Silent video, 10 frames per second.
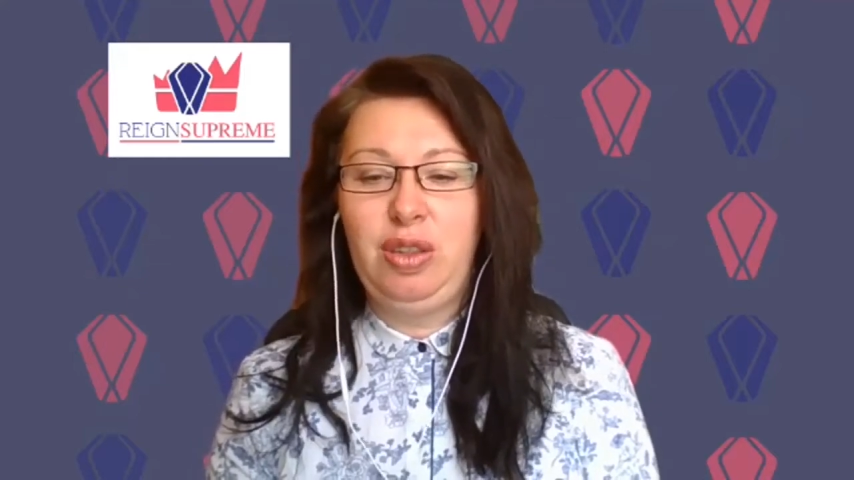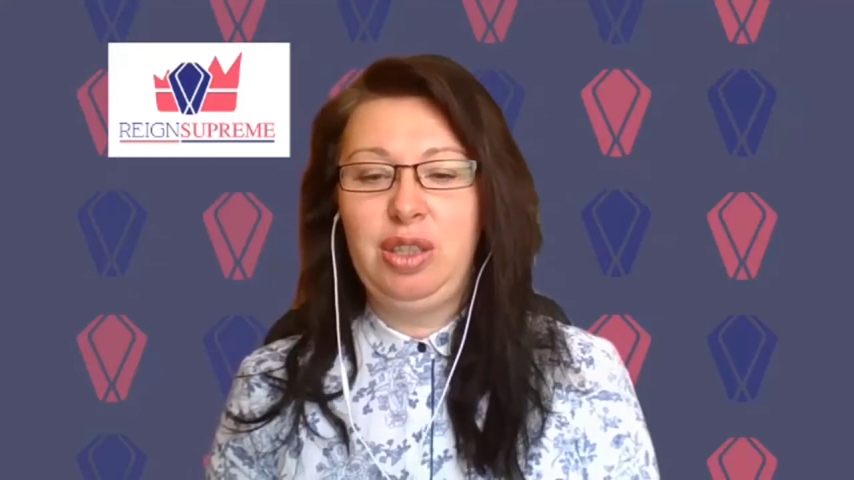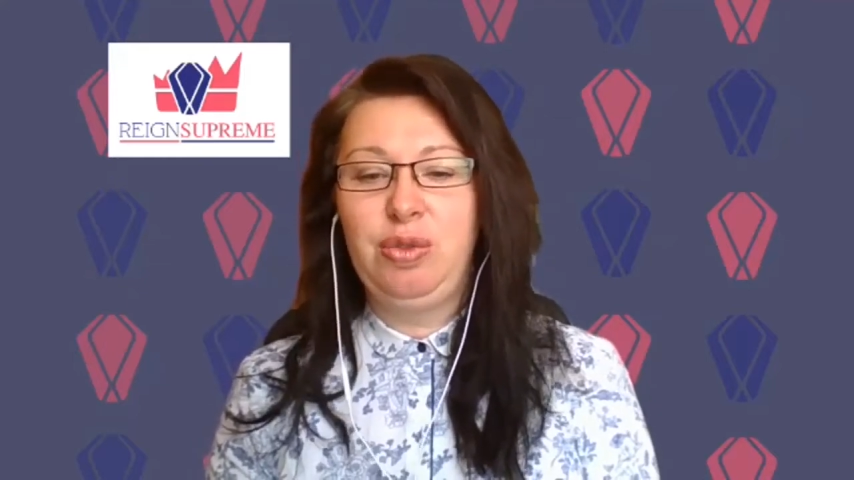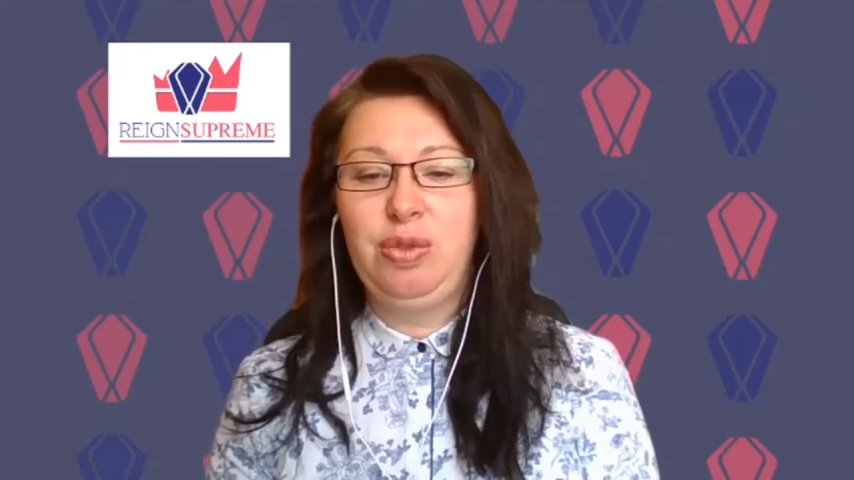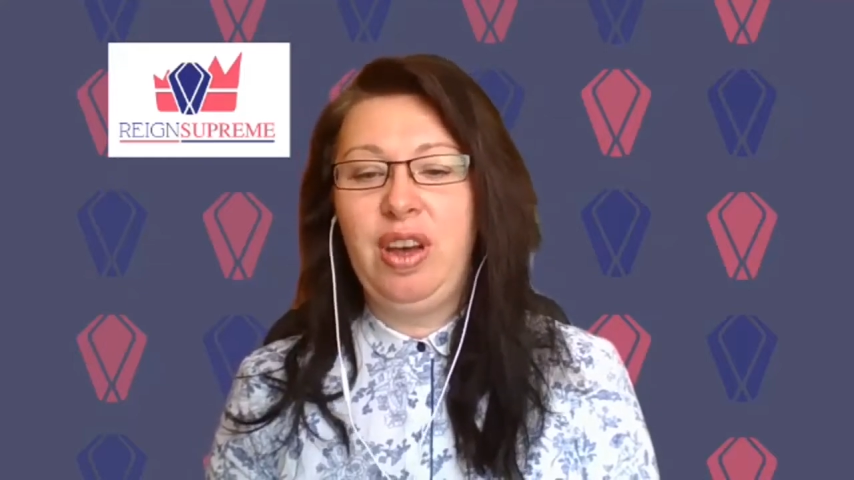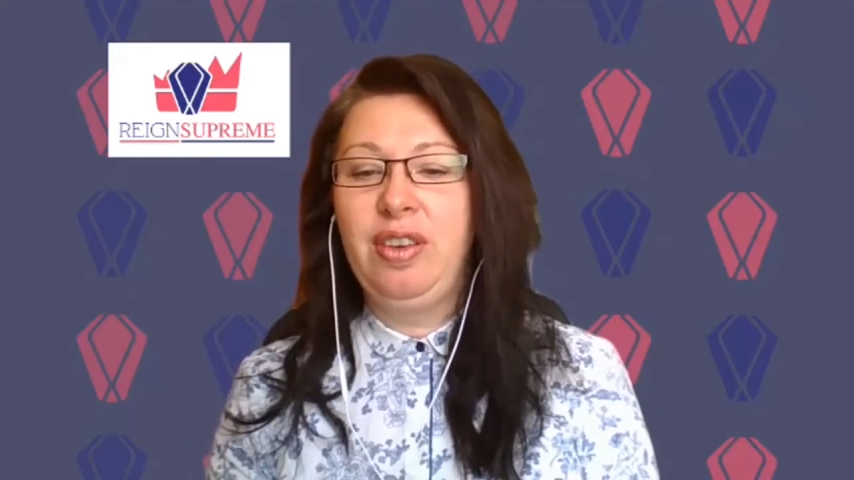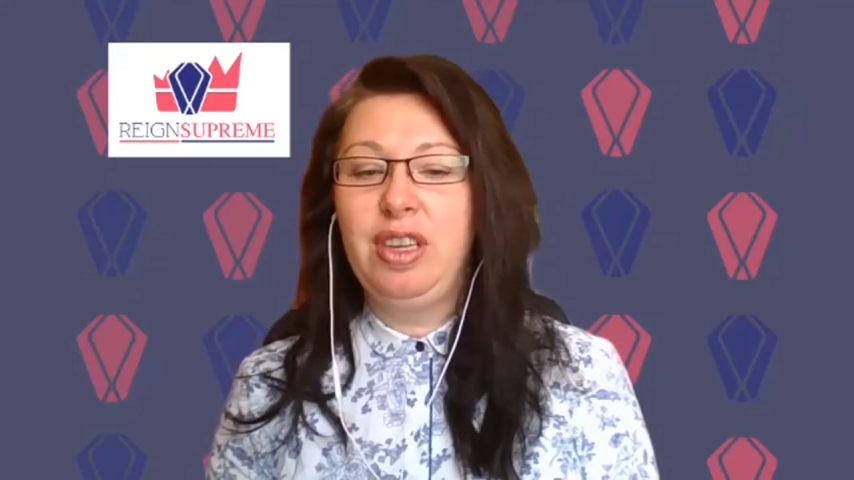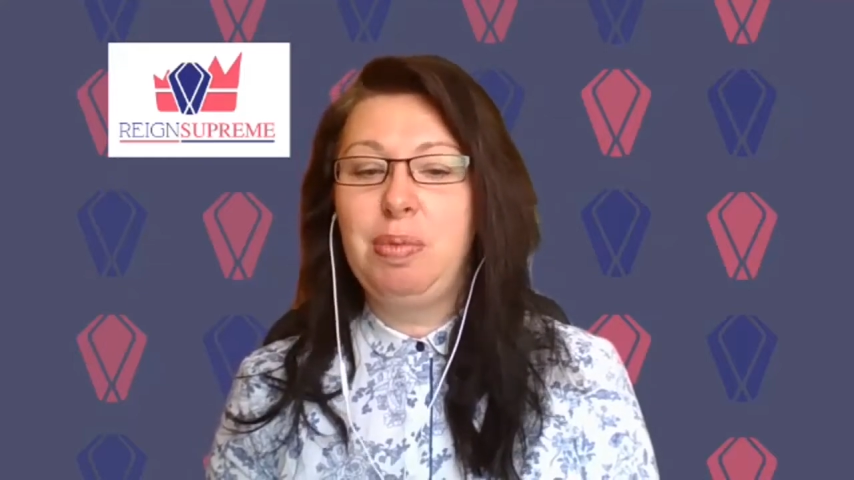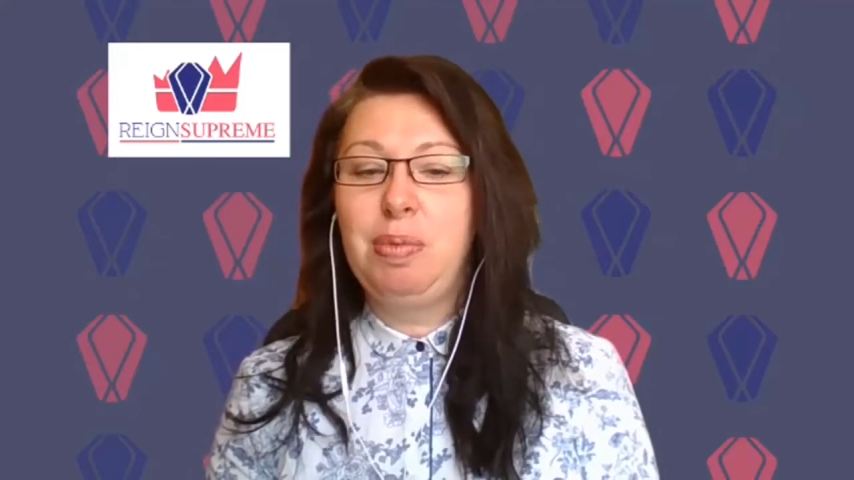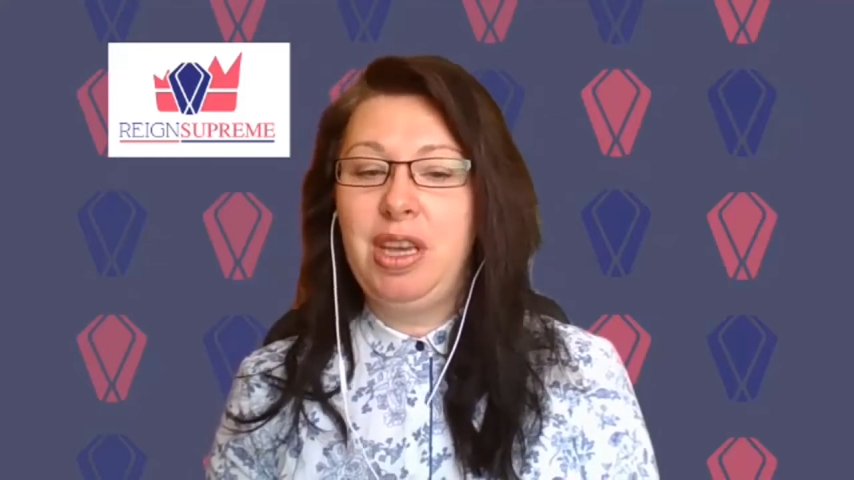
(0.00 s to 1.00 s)
3 to
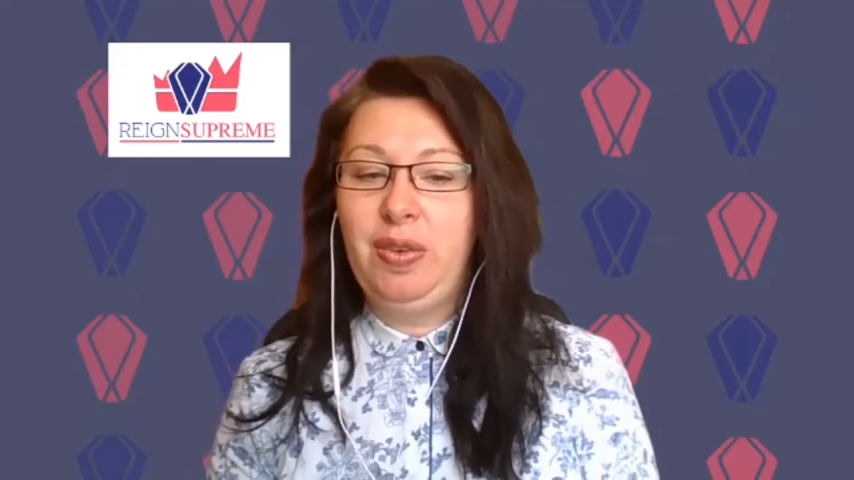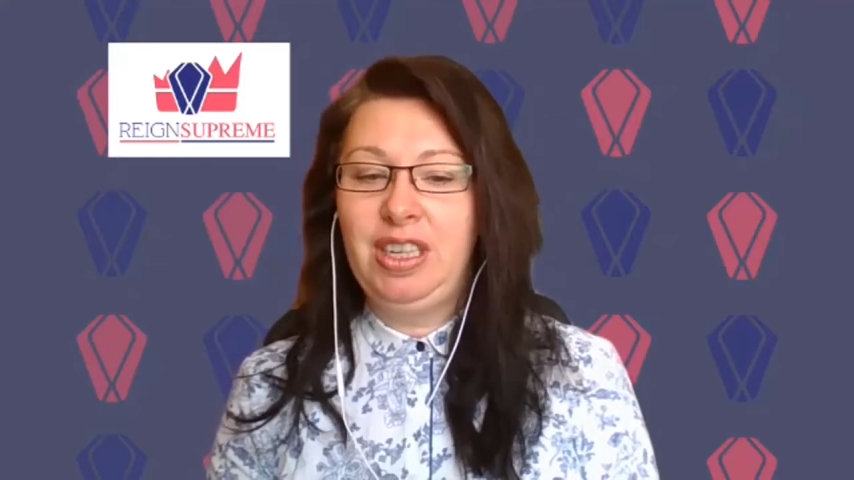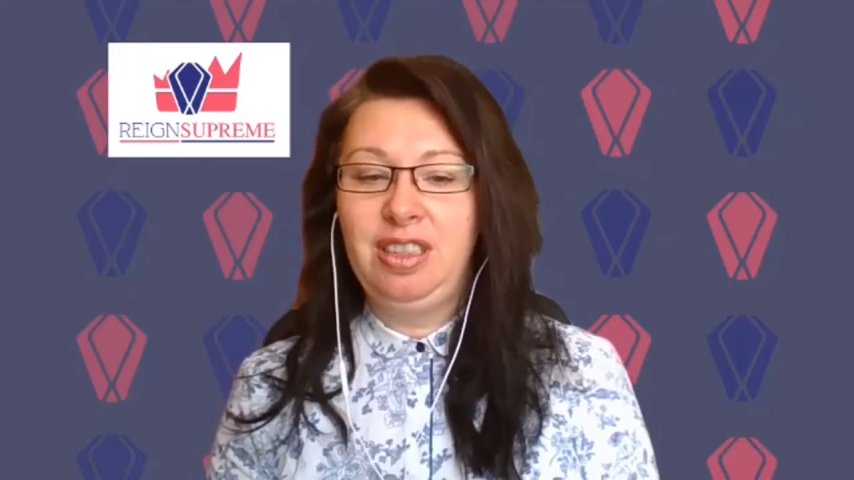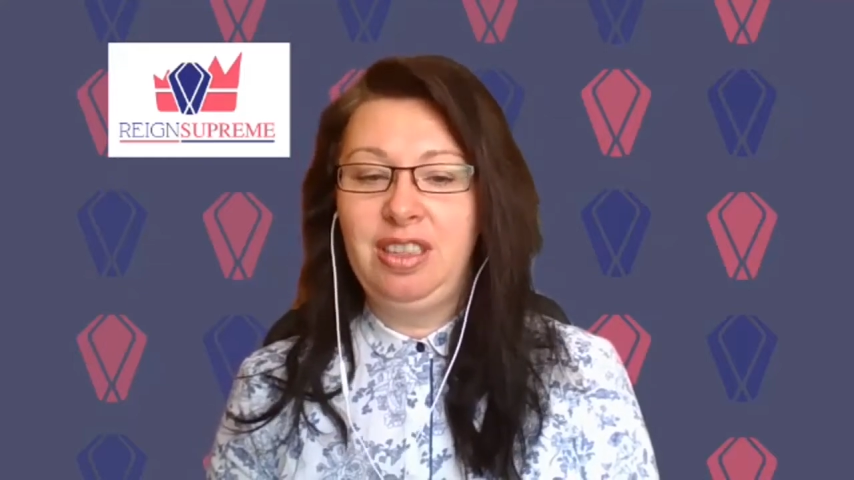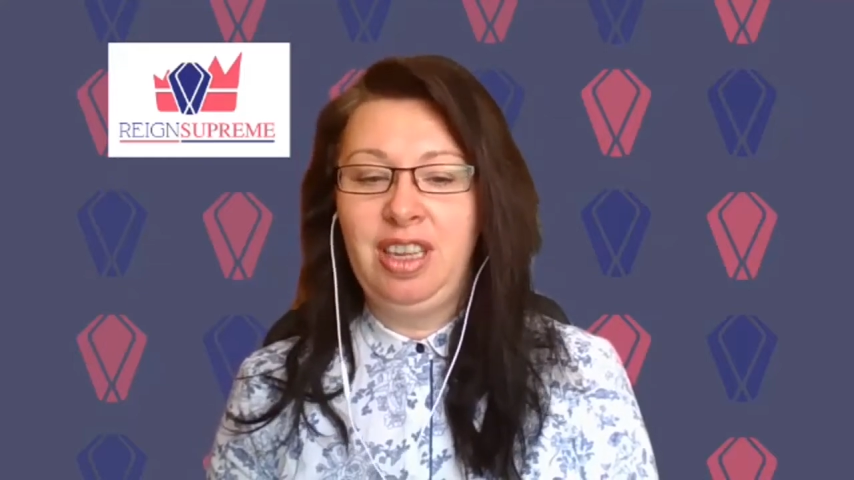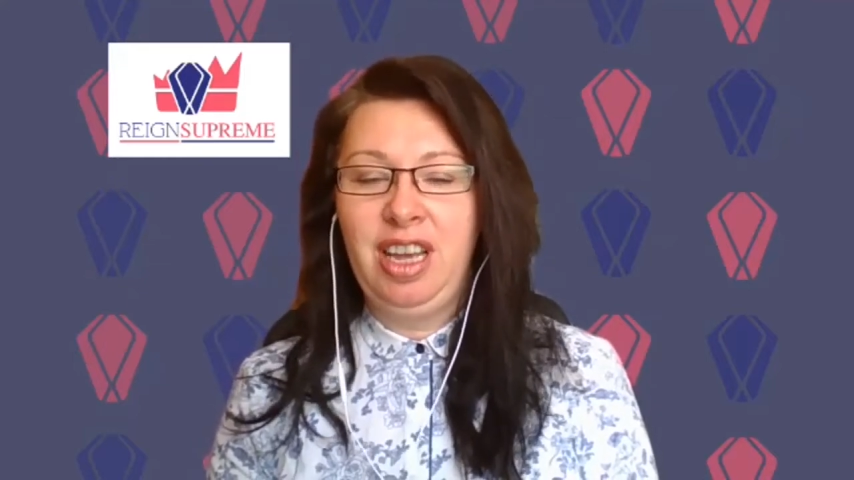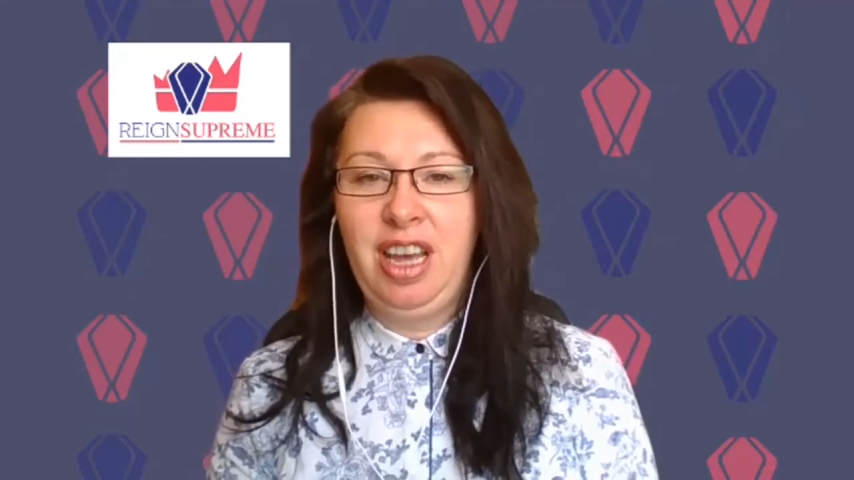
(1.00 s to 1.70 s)
5 year period.